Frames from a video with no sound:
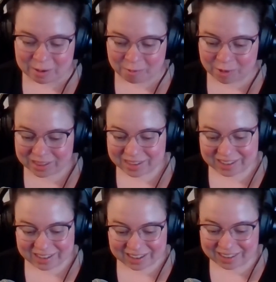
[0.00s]
what
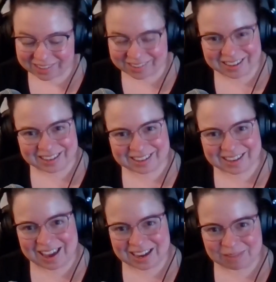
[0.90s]
the hell? I
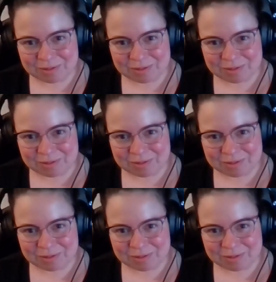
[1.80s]
can't